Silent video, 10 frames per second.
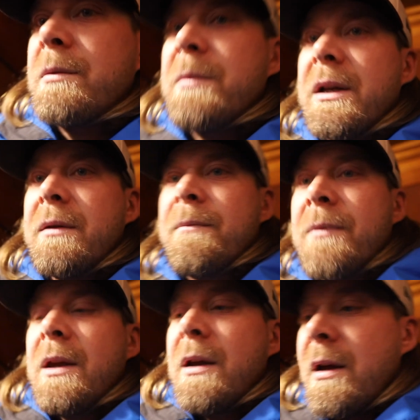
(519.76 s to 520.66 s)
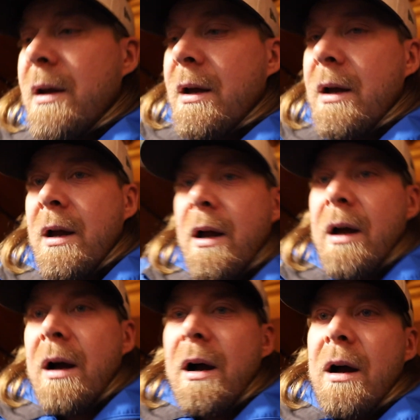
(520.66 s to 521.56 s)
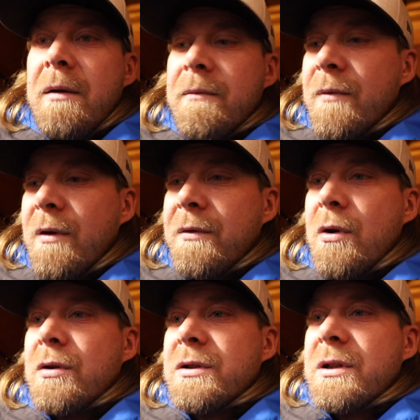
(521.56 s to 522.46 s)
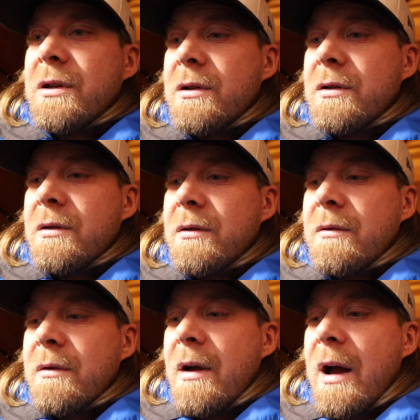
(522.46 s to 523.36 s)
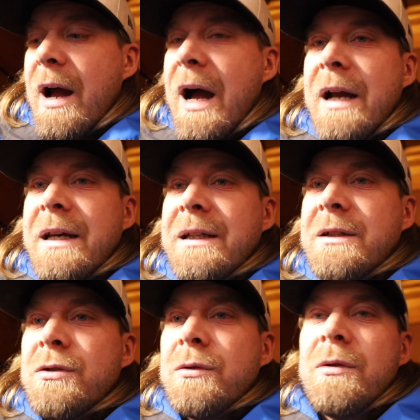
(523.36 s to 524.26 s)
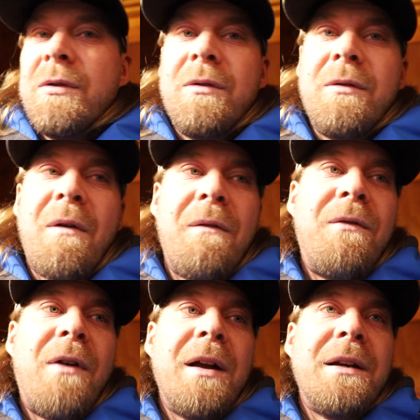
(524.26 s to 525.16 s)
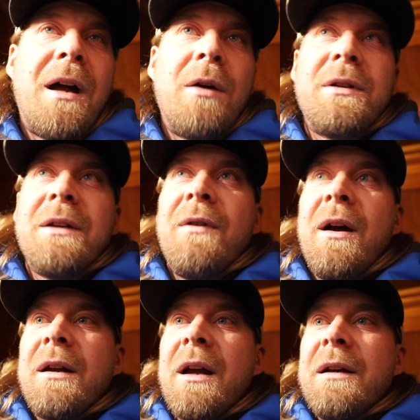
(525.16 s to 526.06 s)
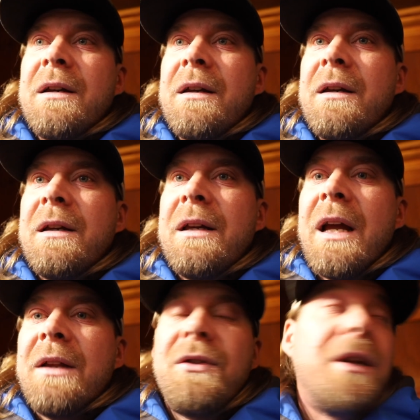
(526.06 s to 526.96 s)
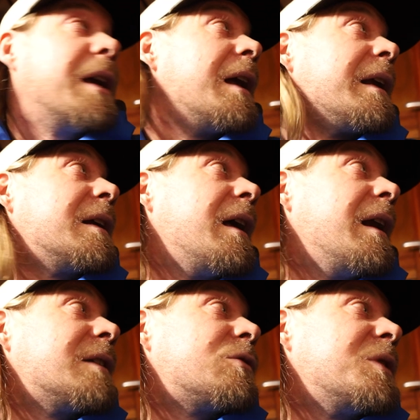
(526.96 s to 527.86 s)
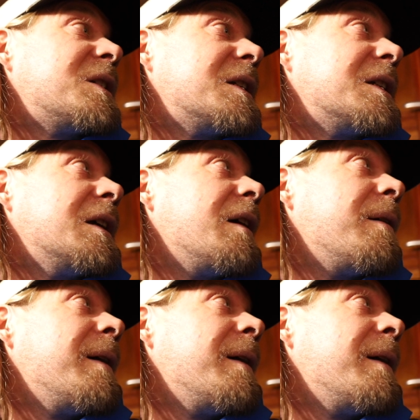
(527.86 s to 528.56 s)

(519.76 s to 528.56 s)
with me. Of course, I need to find out if I can get the electricity